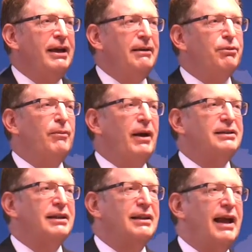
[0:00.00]

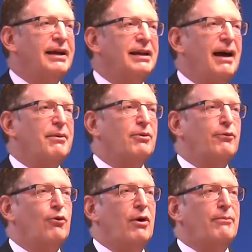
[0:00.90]
implementing the economic
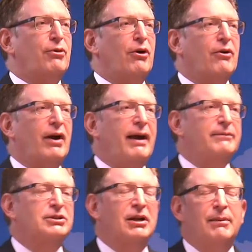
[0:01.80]
reform
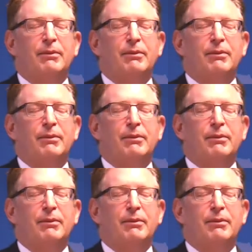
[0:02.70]
programs